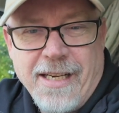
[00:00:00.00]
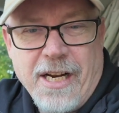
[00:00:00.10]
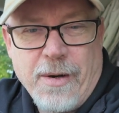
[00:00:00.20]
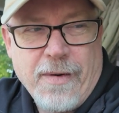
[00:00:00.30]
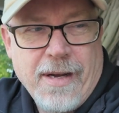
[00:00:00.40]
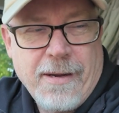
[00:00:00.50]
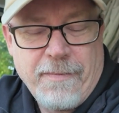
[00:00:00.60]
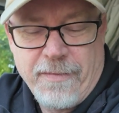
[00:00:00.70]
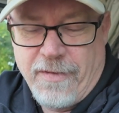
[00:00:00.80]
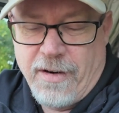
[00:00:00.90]
You
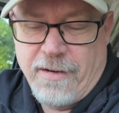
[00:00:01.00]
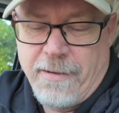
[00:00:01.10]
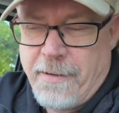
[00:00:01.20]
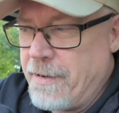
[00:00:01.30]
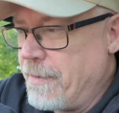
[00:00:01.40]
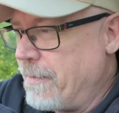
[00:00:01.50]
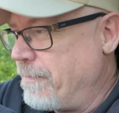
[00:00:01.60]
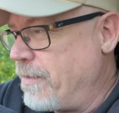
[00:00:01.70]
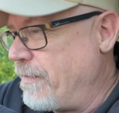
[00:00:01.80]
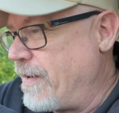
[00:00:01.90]
know, for
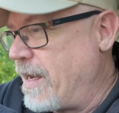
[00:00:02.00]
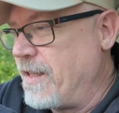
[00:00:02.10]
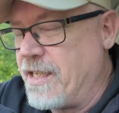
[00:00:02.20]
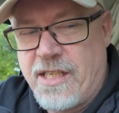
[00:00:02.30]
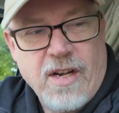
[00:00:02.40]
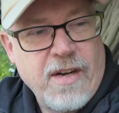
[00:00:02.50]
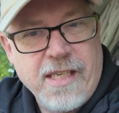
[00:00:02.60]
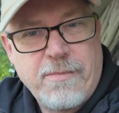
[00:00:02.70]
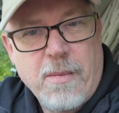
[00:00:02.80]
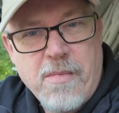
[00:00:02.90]
a van this
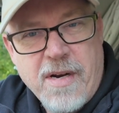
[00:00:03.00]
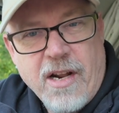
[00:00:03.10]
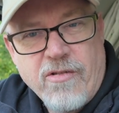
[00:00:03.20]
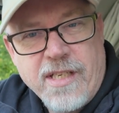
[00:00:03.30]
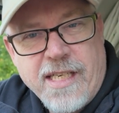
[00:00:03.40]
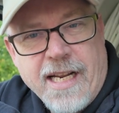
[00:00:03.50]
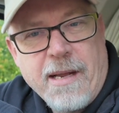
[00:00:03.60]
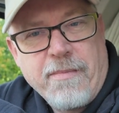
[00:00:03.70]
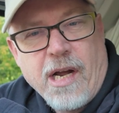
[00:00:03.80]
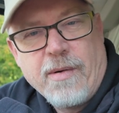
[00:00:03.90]
size, probably 110
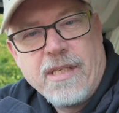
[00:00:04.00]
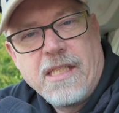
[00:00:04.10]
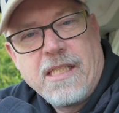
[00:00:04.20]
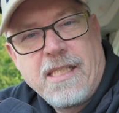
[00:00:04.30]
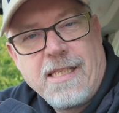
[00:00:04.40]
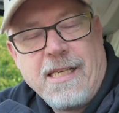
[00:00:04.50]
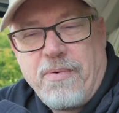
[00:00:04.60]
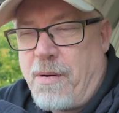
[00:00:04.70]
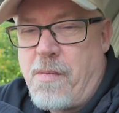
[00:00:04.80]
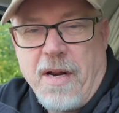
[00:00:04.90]
amp hours is
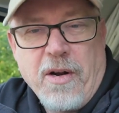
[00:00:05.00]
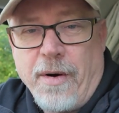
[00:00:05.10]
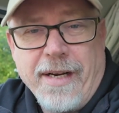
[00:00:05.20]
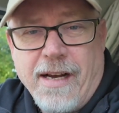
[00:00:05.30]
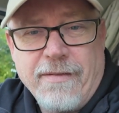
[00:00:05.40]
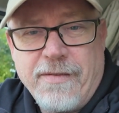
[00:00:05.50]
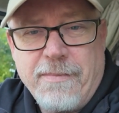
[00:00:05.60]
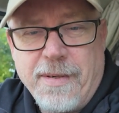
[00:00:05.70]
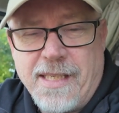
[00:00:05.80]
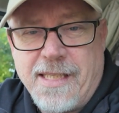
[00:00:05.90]
probably not enough.
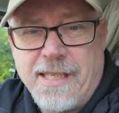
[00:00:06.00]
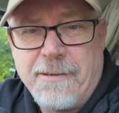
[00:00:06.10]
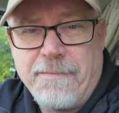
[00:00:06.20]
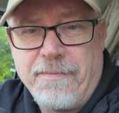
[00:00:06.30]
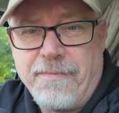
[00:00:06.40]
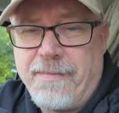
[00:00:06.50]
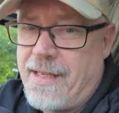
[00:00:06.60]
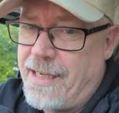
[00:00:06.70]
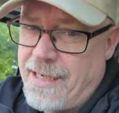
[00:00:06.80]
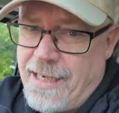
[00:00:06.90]
But
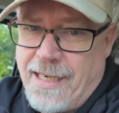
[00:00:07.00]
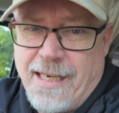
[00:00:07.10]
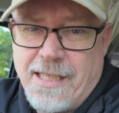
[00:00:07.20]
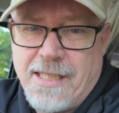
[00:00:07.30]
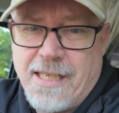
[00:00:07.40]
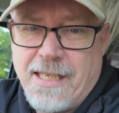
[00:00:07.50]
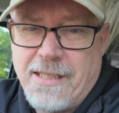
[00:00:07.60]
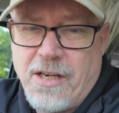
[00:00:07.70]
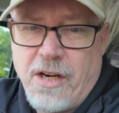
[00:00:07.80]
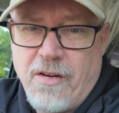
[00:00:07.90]
yeah, let's
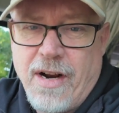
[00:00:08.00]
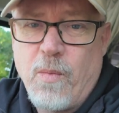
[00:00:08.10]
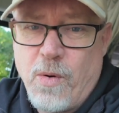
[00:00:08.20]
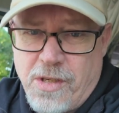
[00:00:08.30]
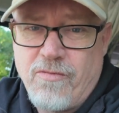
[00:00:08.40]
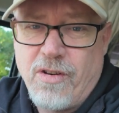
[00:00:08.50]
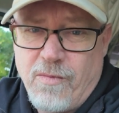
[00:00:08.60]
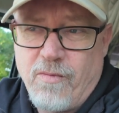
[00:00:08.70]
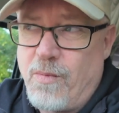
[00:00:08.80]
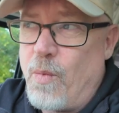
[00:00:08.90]
take you around
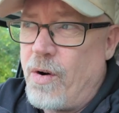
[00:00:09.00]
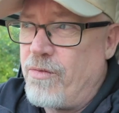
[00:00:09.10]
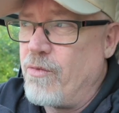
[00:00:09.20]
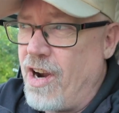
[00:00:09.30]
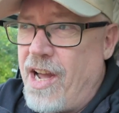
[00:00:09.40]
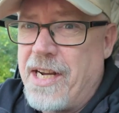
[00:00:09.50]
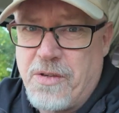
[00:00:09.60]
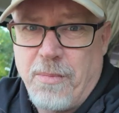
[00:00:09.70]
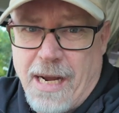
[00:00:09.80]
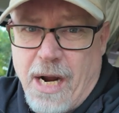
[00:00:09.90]
what
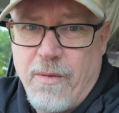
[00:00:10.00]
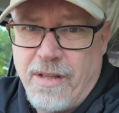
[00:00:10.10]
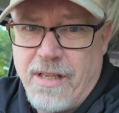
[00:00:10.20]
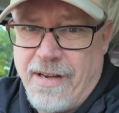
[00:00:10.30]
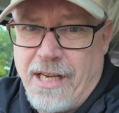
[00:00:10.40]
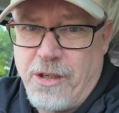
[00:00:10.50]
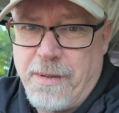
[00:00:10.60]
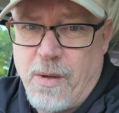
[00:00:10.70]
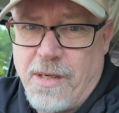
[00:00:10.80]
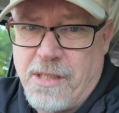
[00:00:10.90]
relies on power in the van. You'll
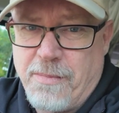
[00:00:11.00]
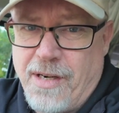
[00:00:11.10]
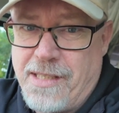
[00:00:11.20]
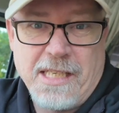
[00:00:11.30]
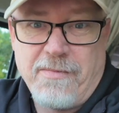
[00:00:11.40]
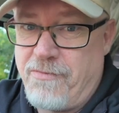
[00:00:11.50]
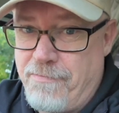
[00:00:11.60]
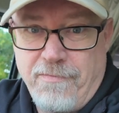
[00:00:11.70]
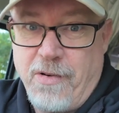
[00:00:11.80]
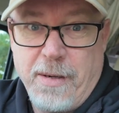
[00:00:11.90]
be quite surprised. It's
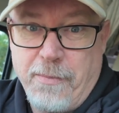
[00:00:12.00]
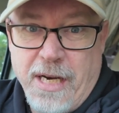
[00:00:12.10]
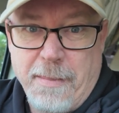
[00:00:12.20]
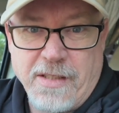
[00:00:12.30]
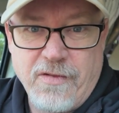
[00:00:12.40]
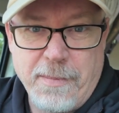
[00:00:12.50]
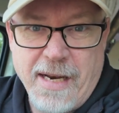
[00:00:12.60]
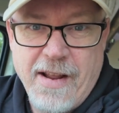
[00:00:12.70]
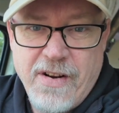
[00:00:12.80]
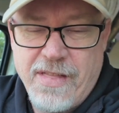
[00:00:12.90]
pretty much
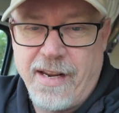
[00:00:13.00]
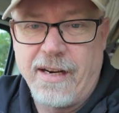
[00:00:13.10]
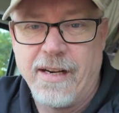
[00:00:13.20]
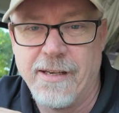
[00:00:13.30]
flipping everything.